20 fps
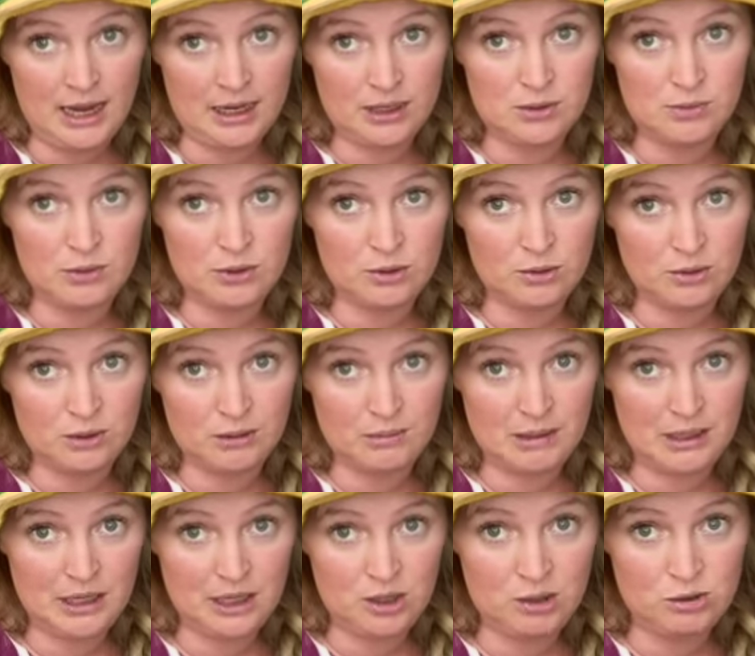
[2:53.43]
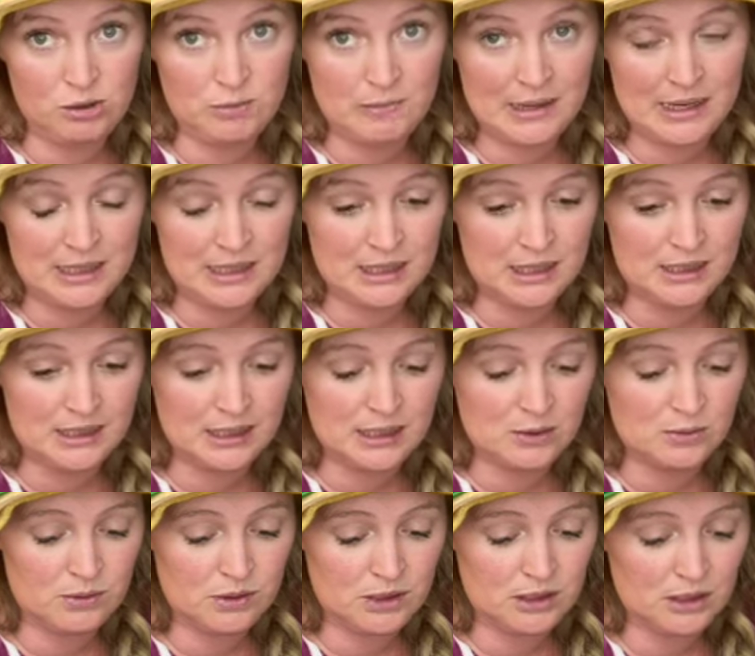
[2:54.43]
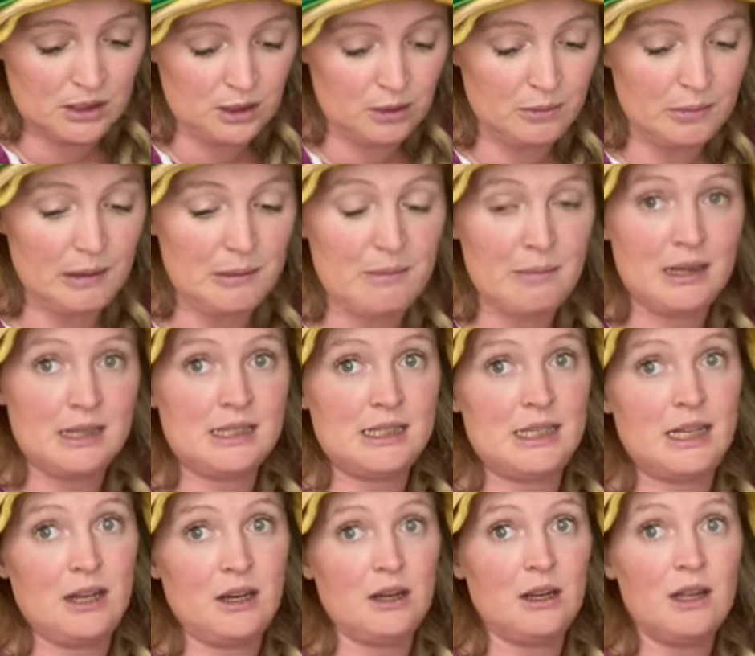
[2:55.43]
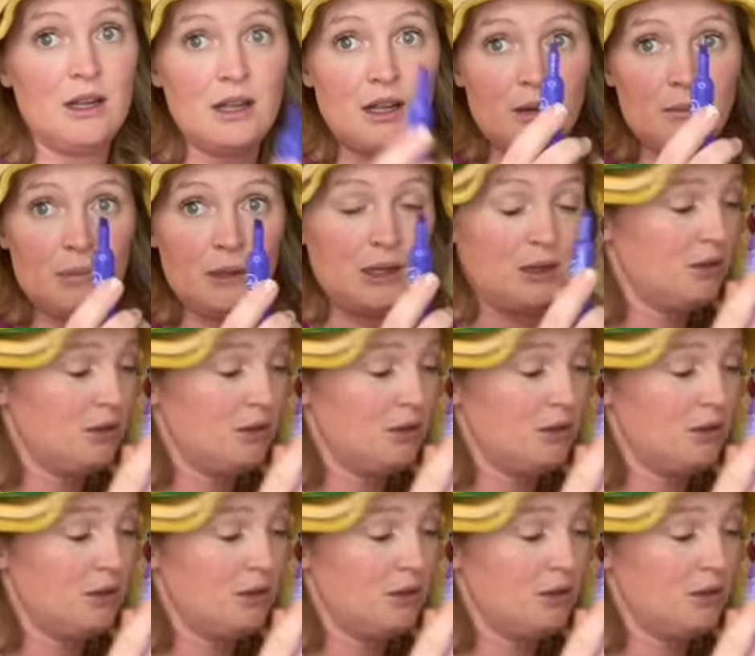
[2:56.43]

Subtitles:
because we don't want to make a huge mess, because this one's a little bit messier. But you